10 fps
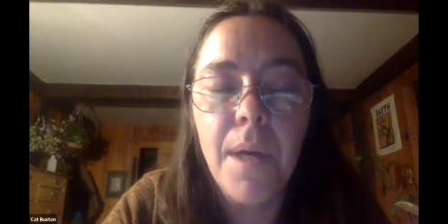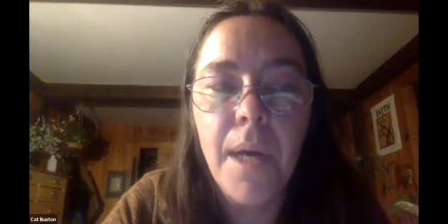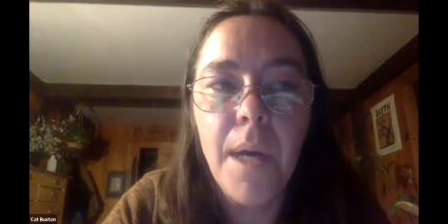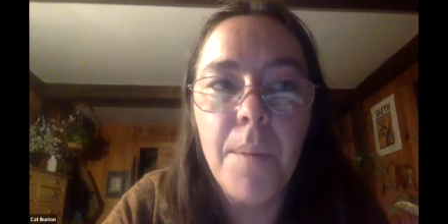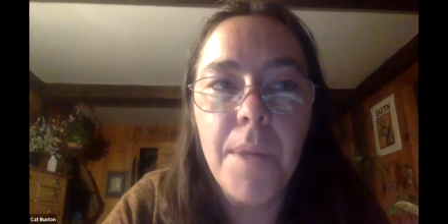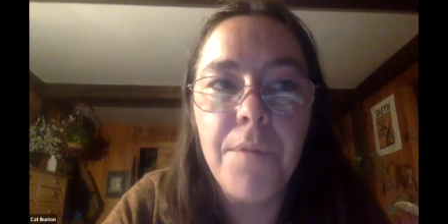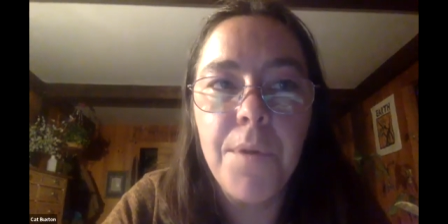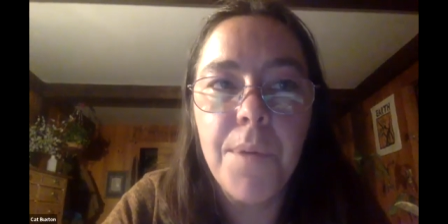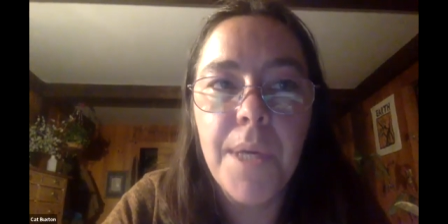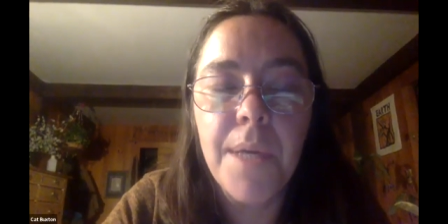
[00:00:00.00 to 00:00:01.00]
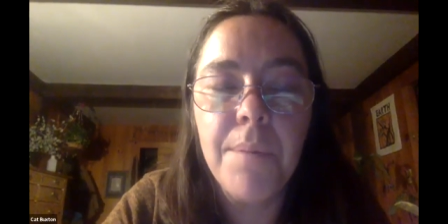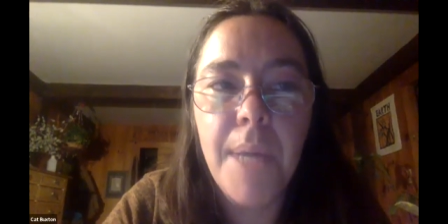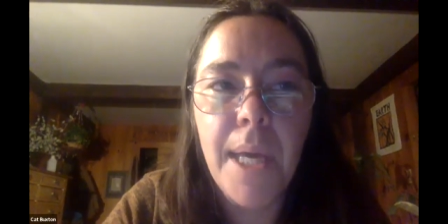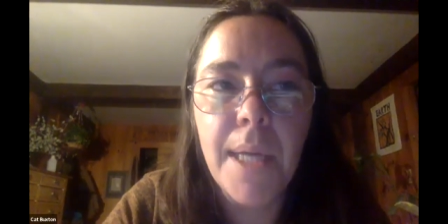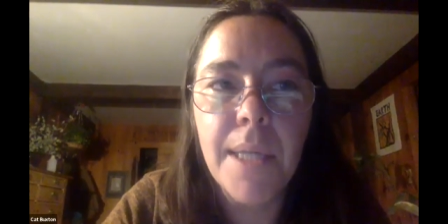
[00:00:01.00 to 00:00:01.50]
If you can
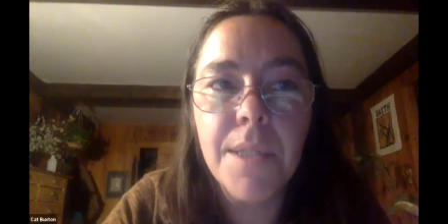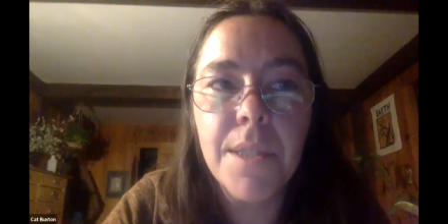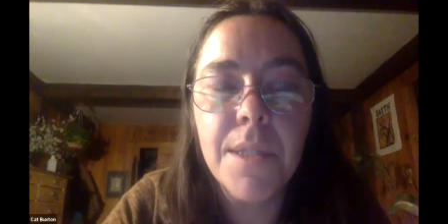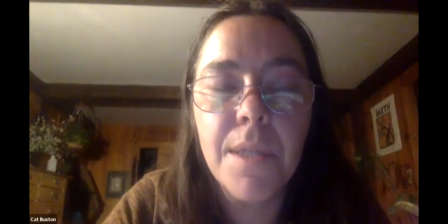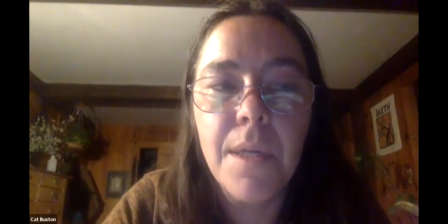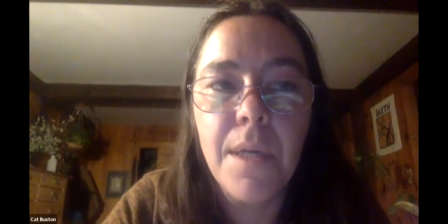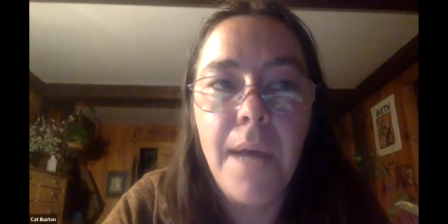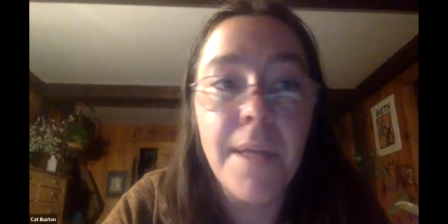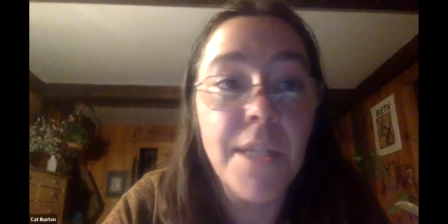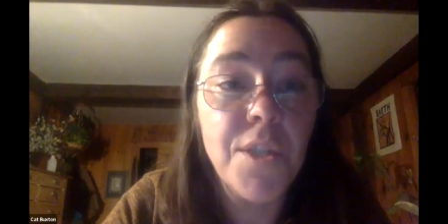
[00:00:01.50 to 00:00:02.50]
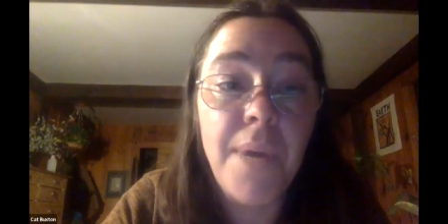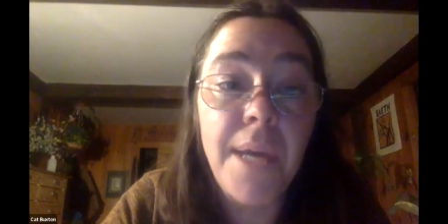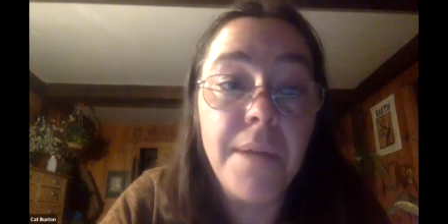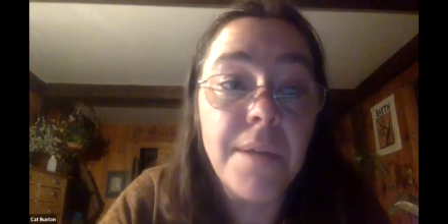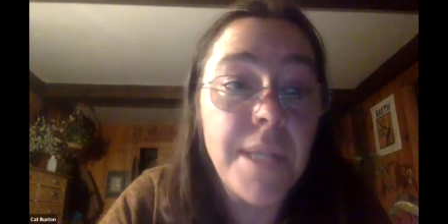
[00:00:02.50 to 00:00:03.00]
manage, I think it's
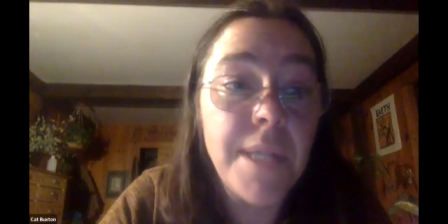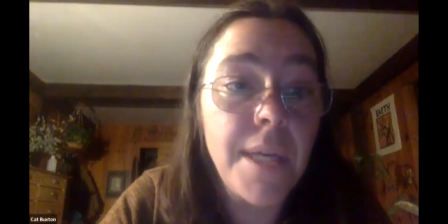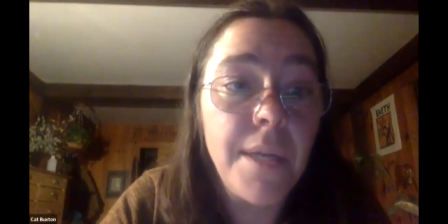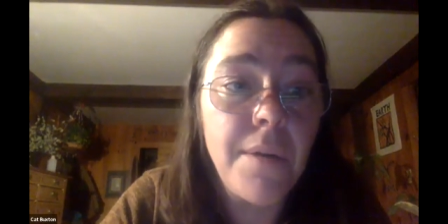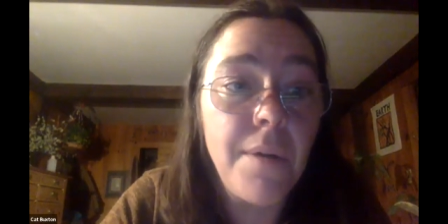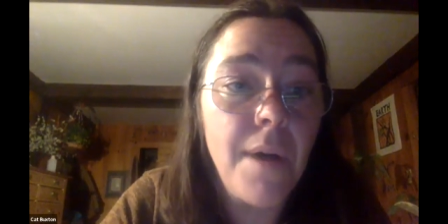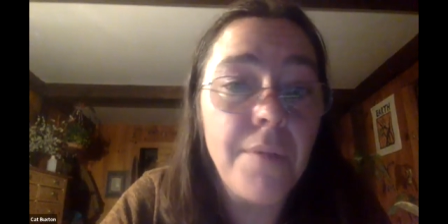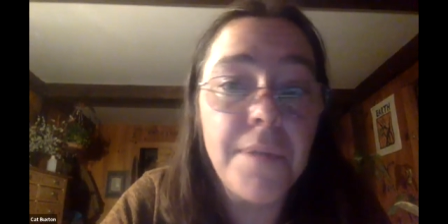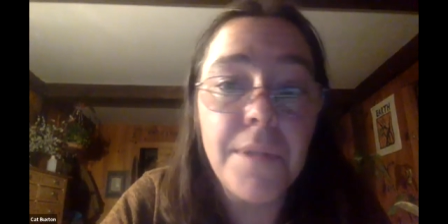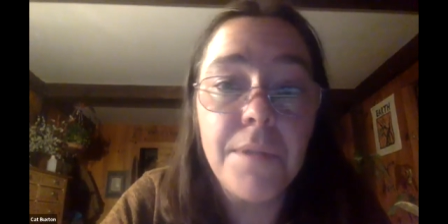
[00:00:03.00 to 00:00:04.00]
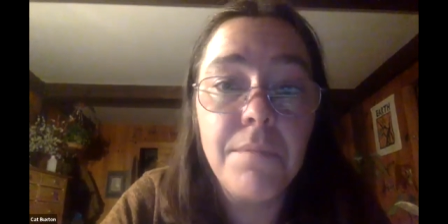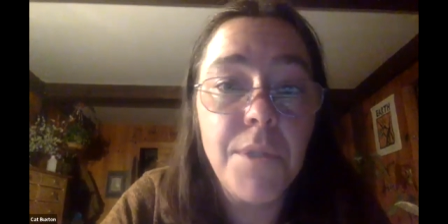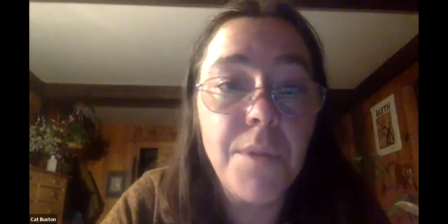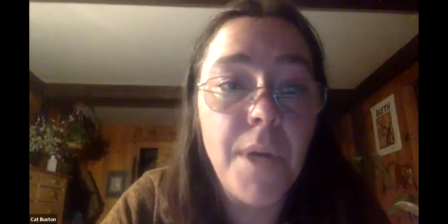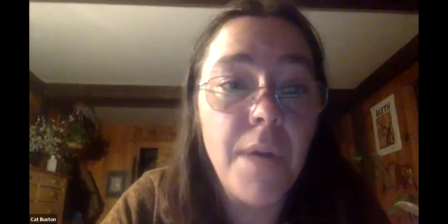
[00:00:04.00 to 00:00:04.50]
great. You're going to take a year off and
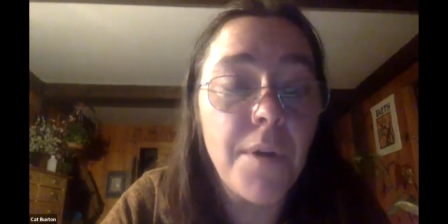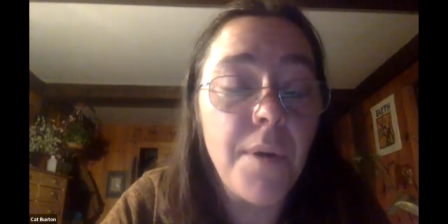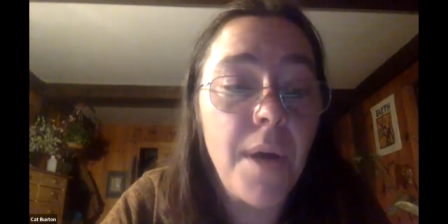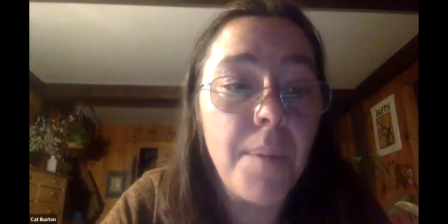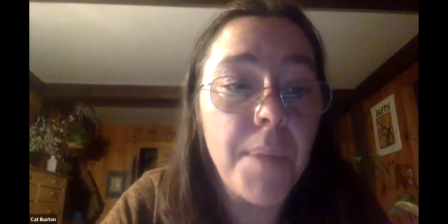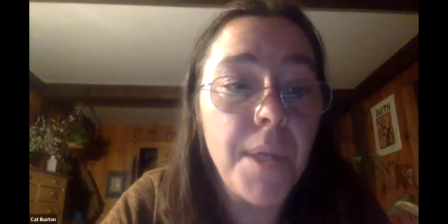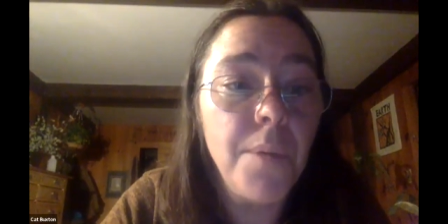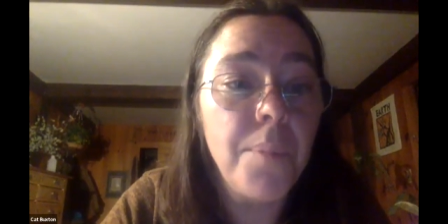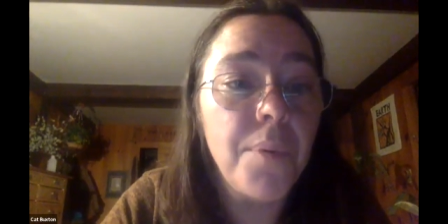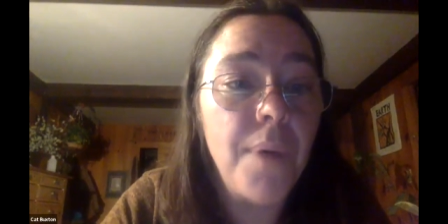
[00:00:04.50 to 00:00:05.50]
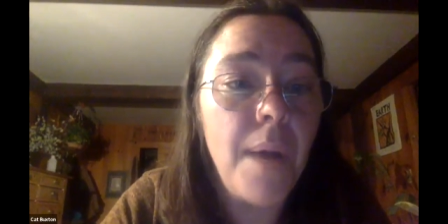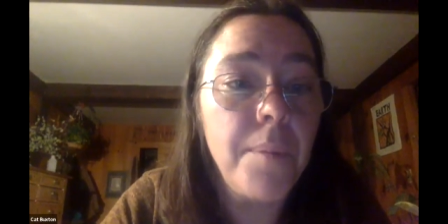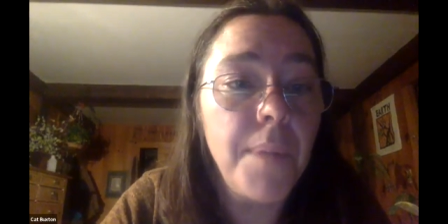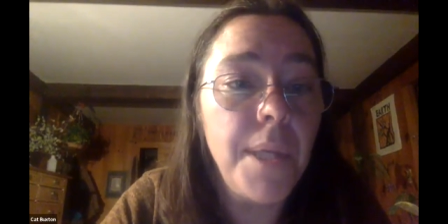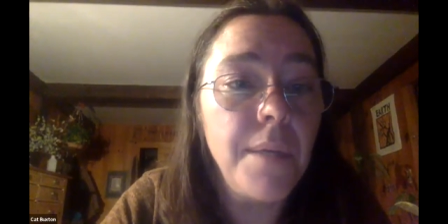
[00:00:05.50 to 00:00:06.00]
do cover cropping. You'll
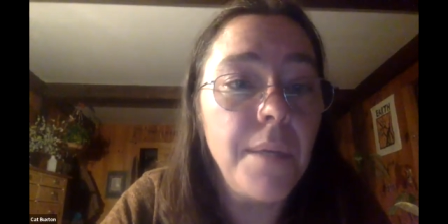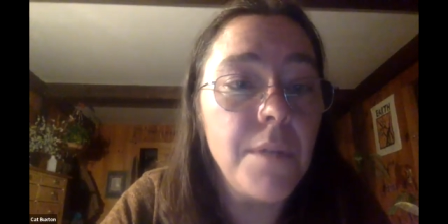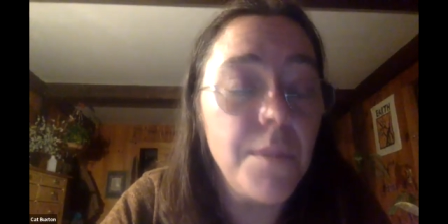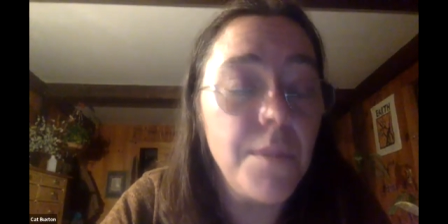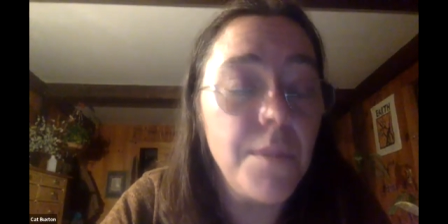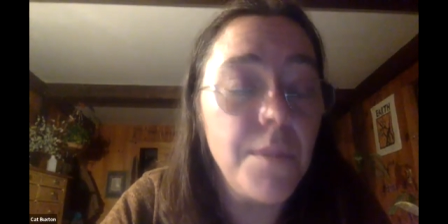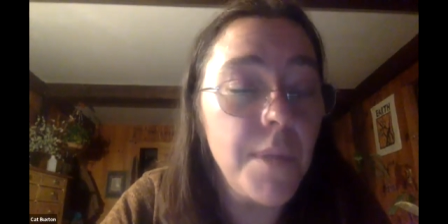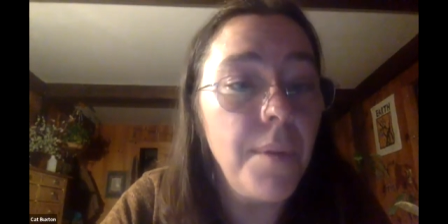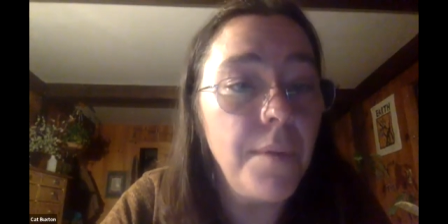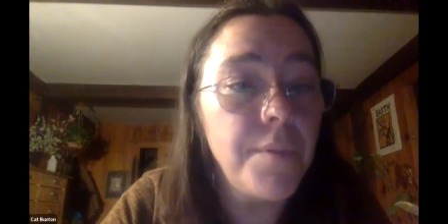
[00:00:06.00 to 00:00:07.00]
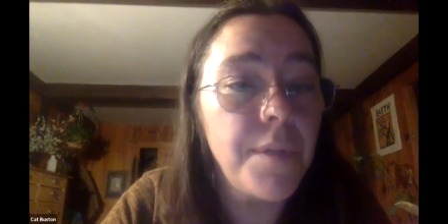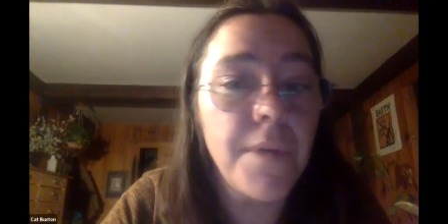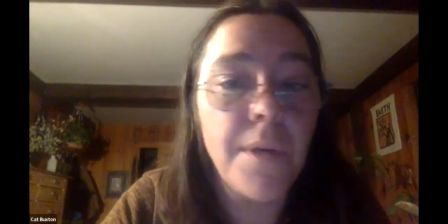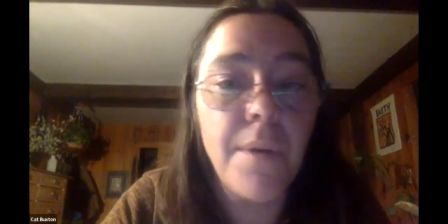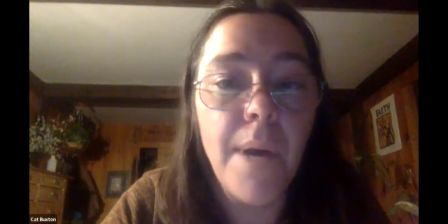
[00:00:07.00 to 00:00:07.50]
probably do a couple
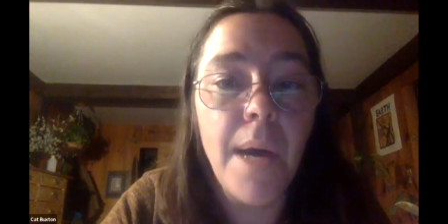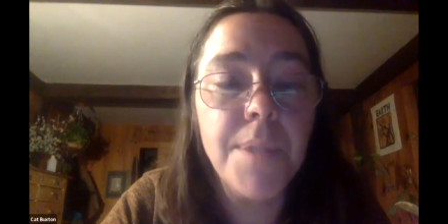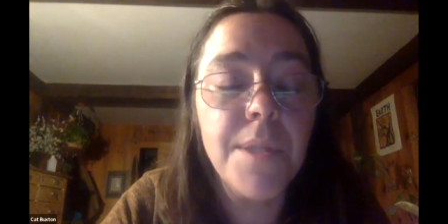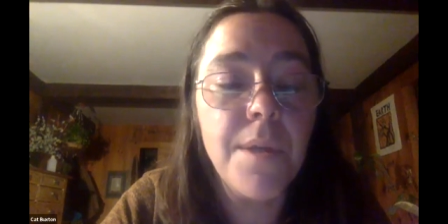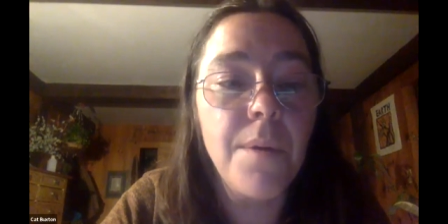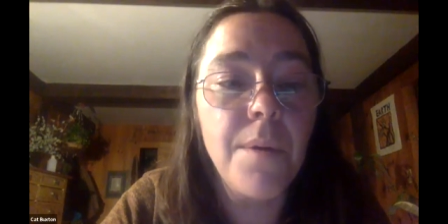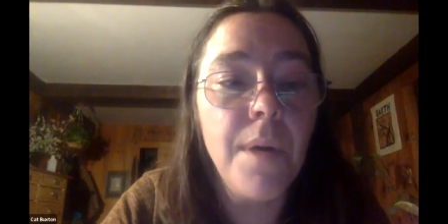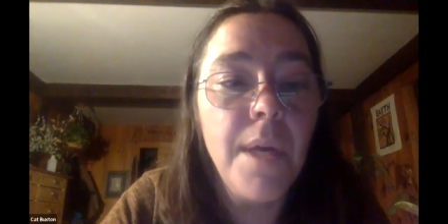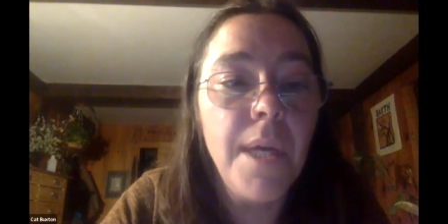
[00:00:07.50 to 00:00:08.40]
of different crops. So